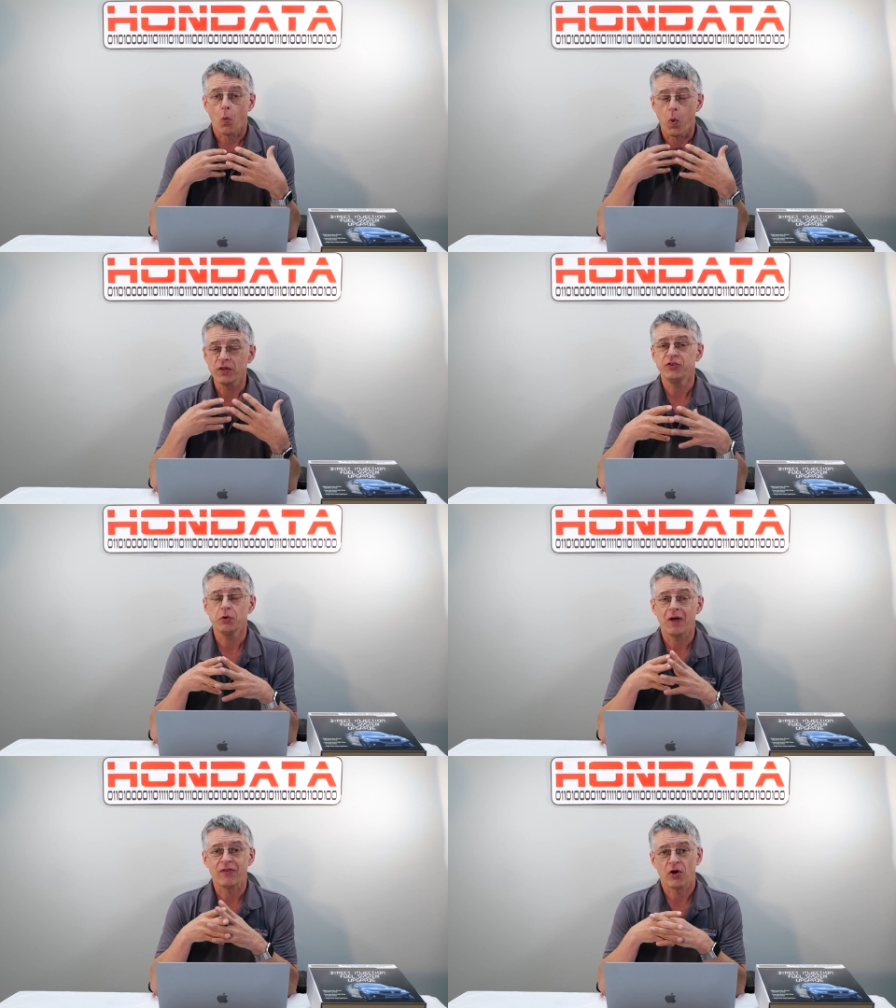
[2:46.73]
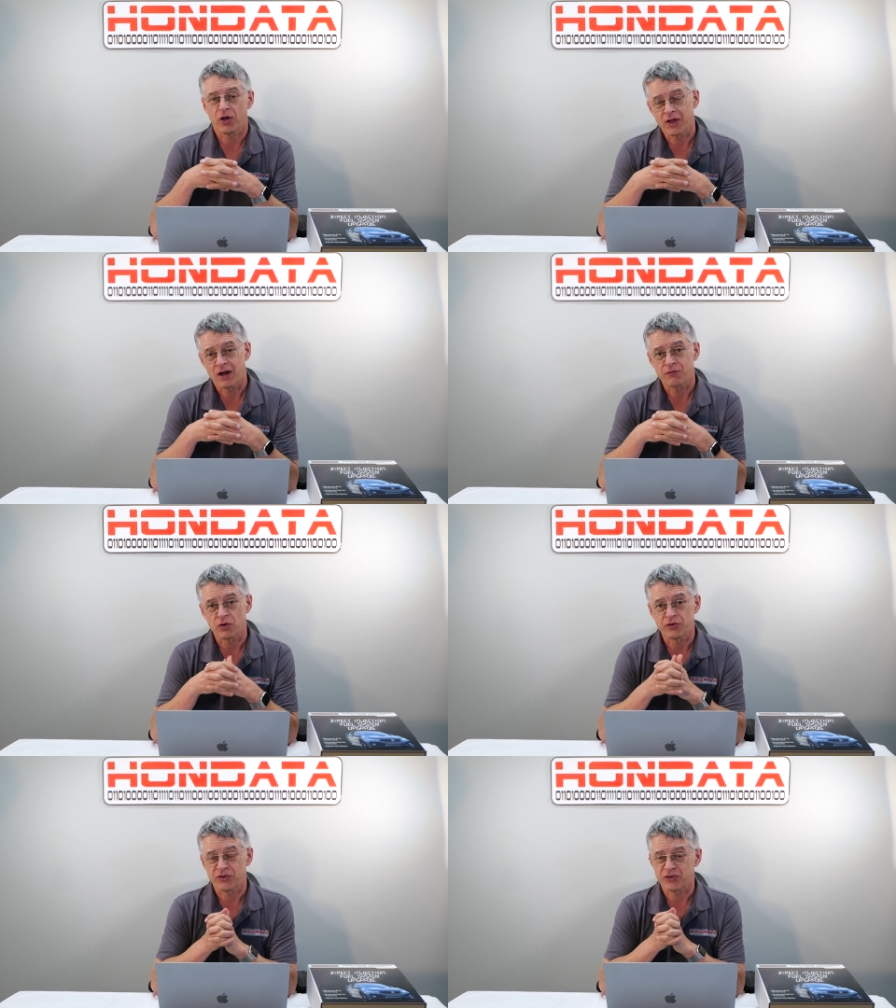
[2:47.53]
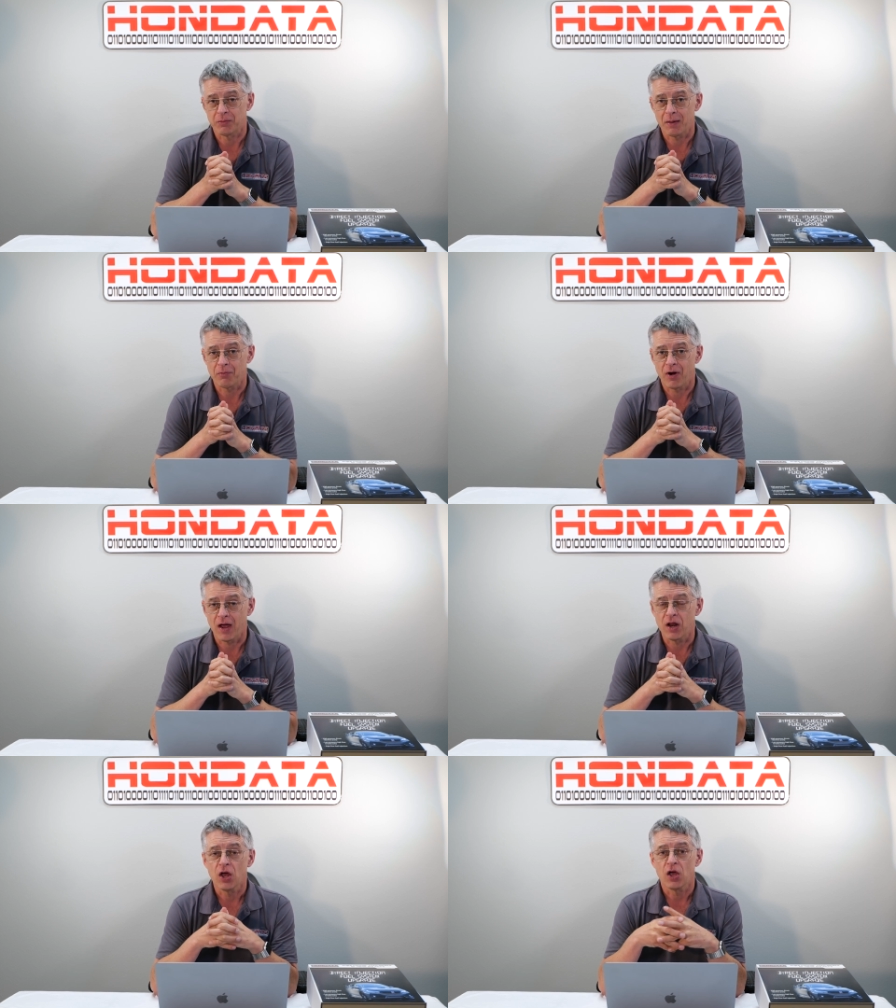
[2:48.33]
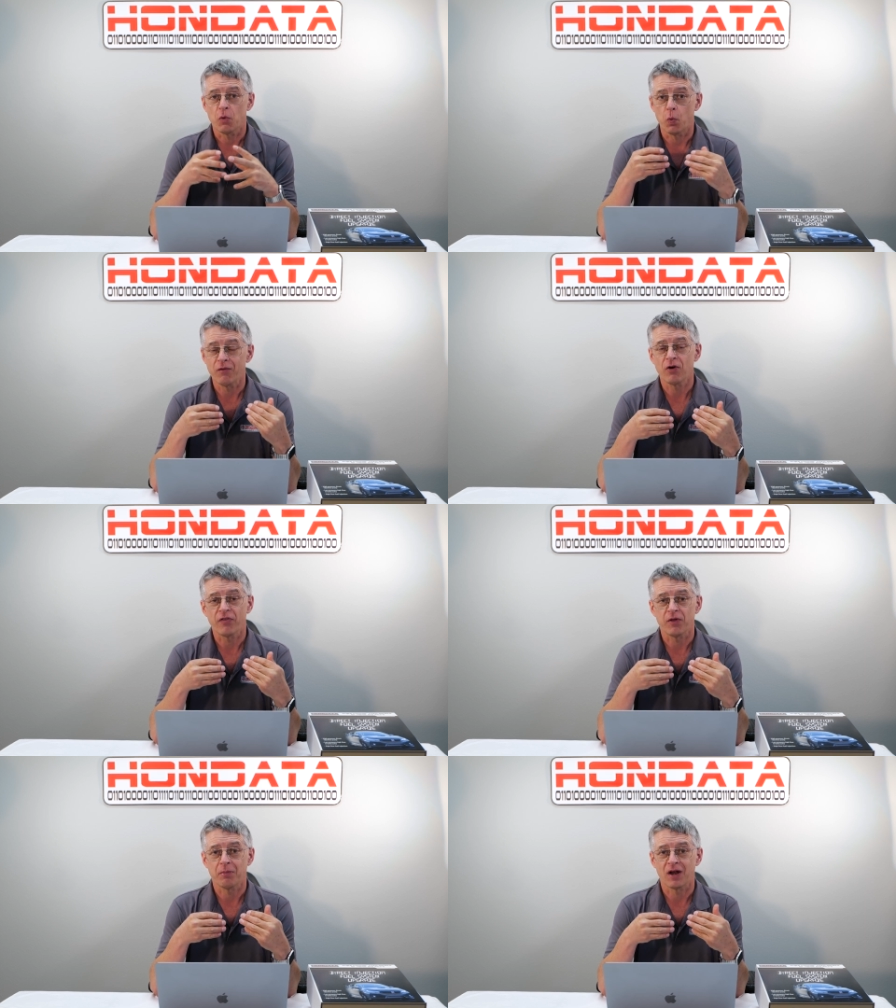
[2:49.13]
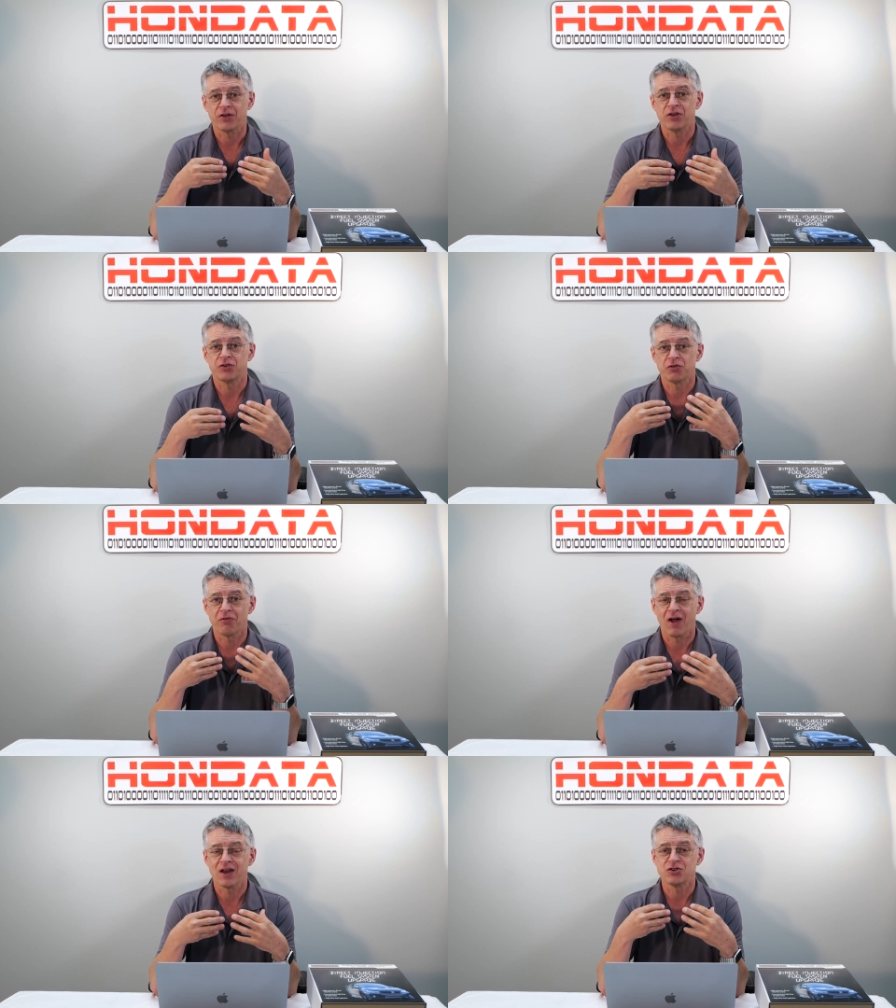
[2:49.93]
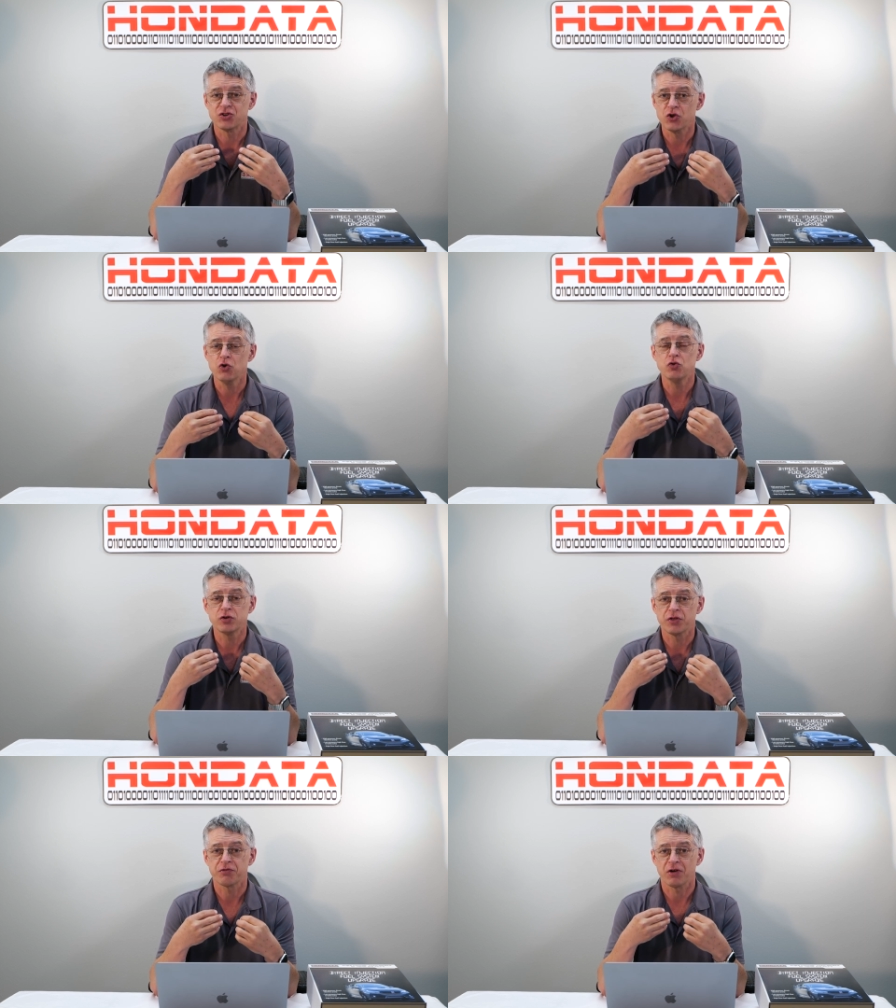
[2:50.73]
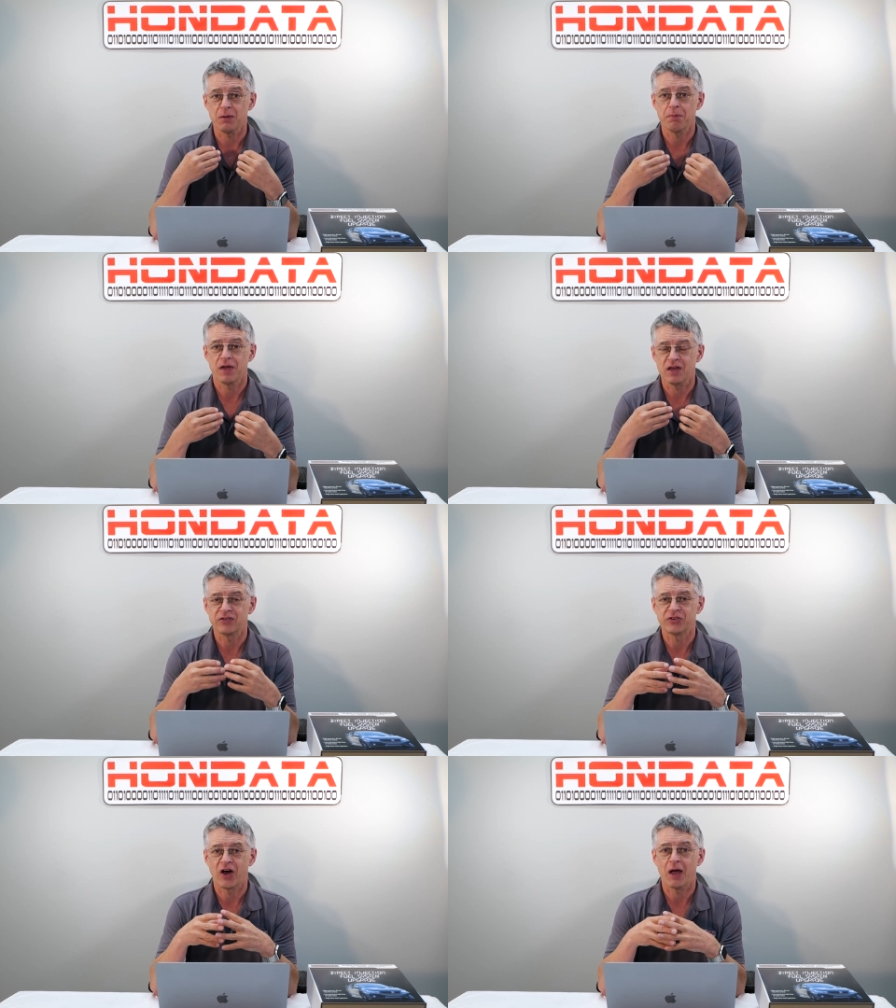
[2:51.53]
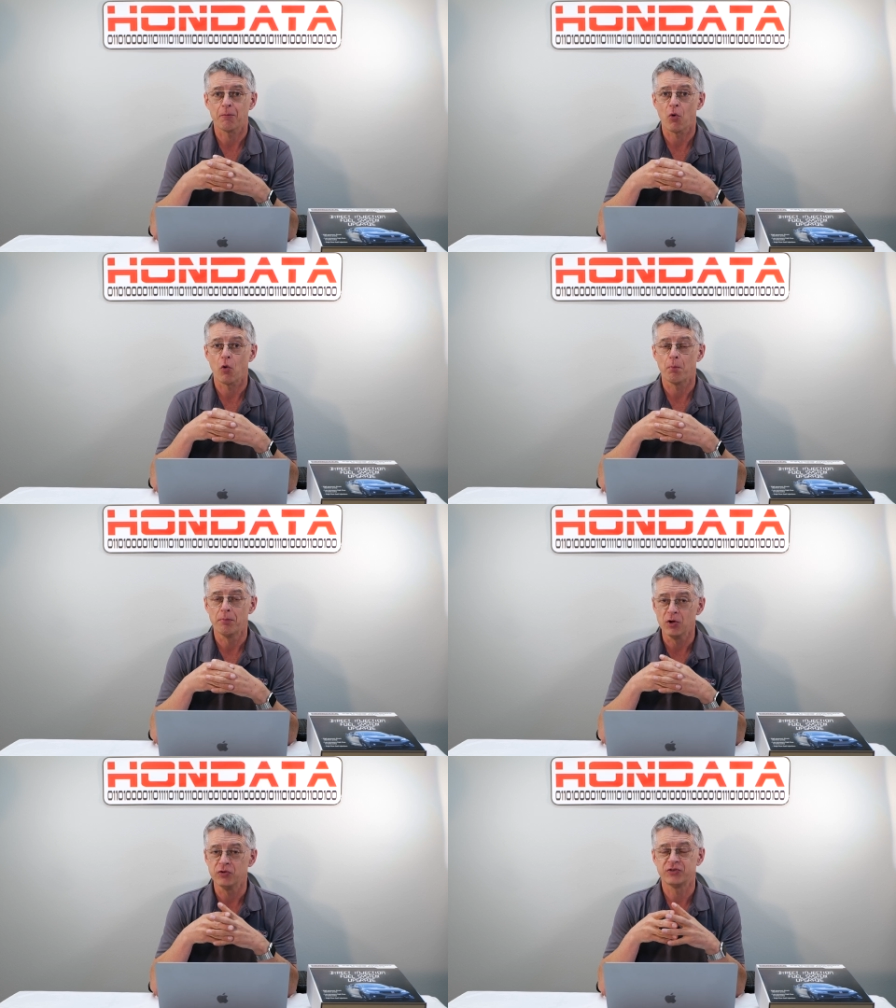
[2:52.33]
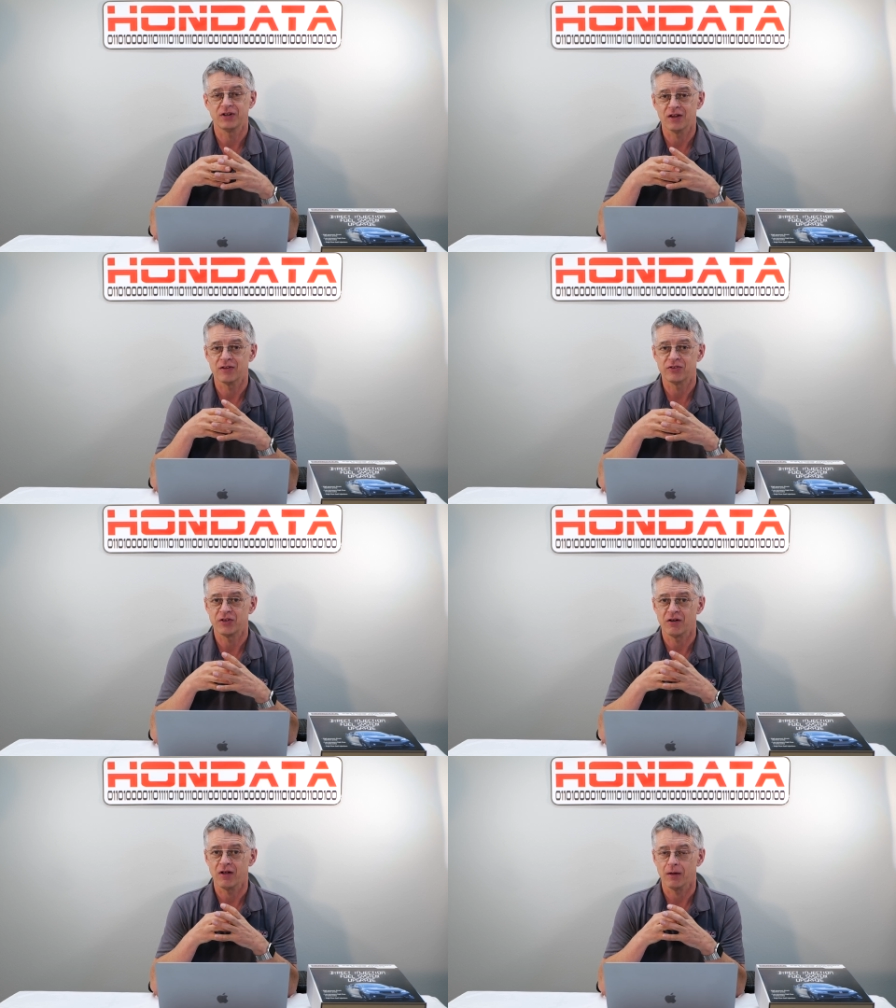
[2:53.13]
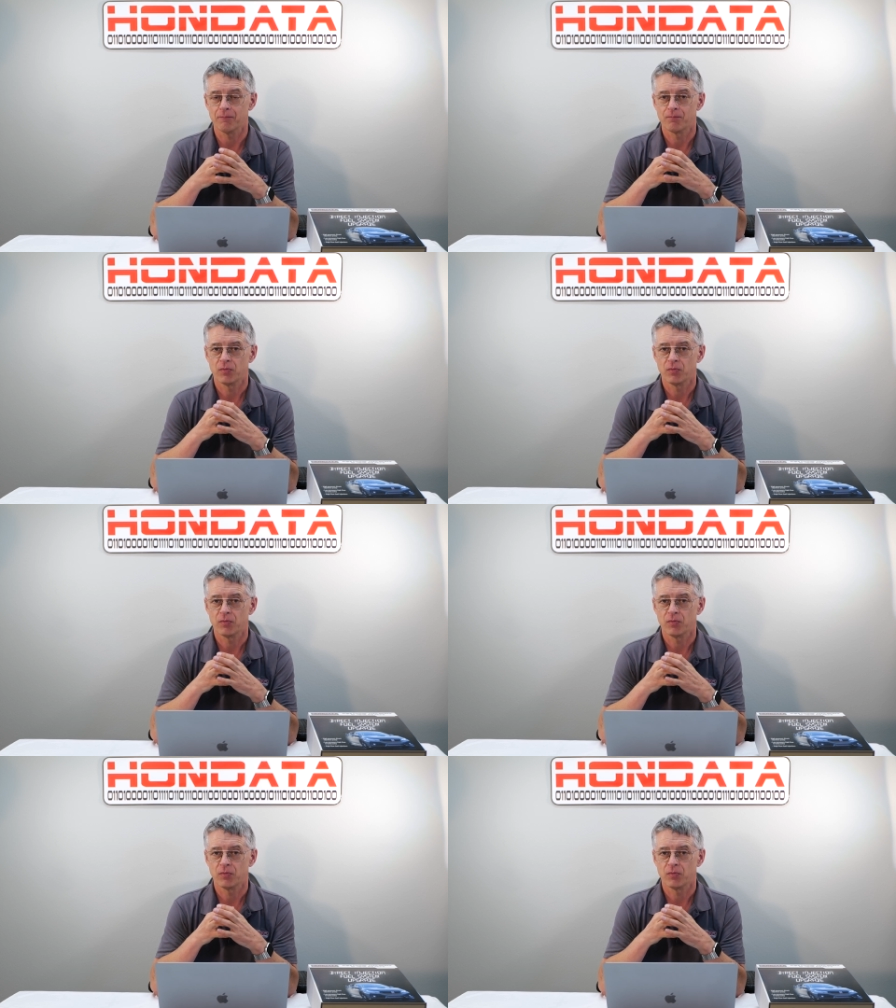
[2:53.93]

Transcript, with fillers: Once you add the Hondata fuel system upgrade, we've got the ability to run 2 to 3 psi more boost in this area.